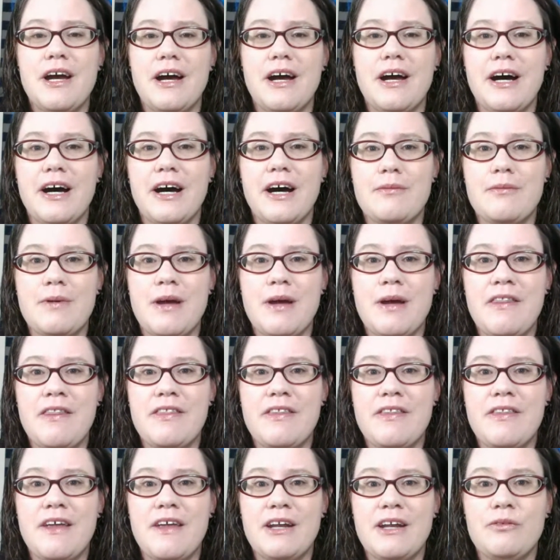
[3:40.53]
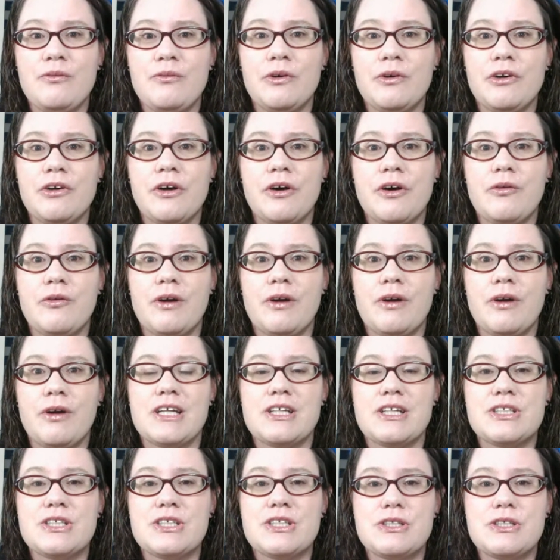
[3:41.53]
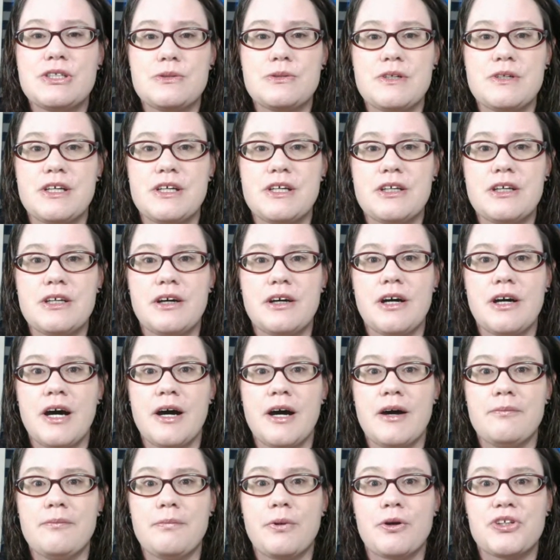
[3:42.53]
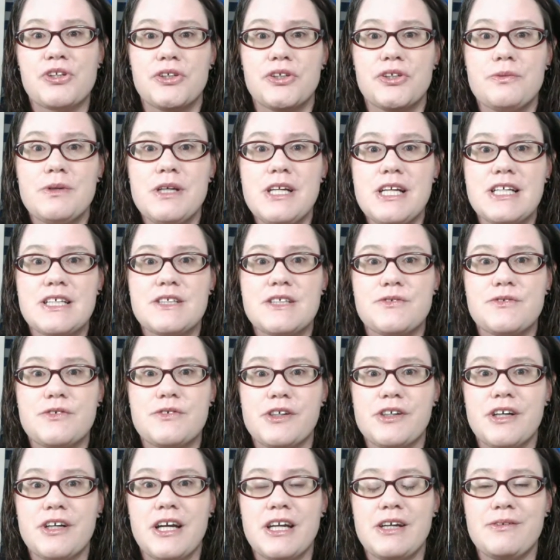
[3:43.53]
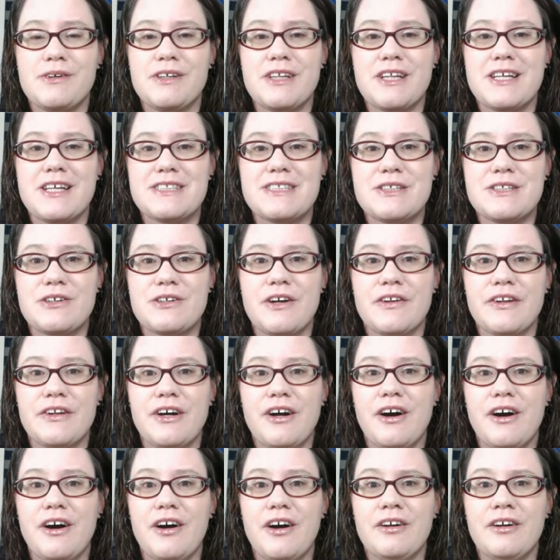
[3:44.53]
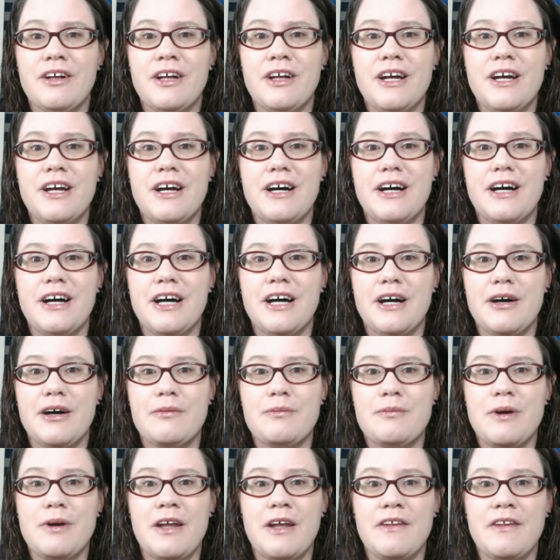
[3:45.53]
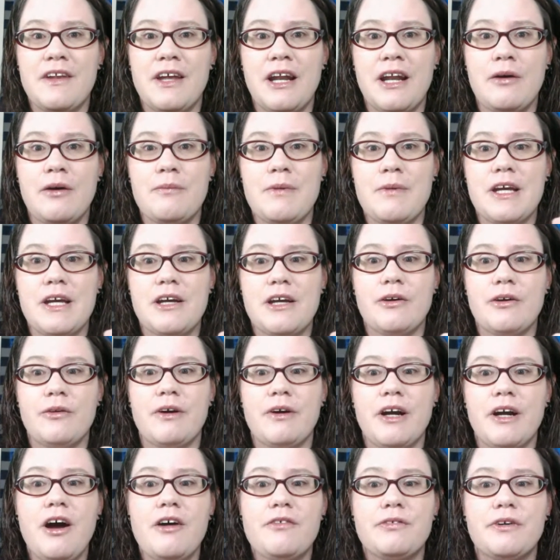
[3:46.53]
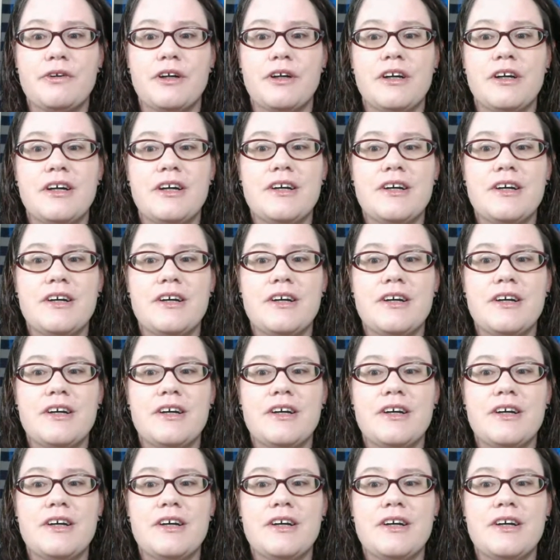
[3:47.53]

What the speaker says: And then we'll go right into doing personal readings for anyone that's here on the call. And then I'll make a quick offer.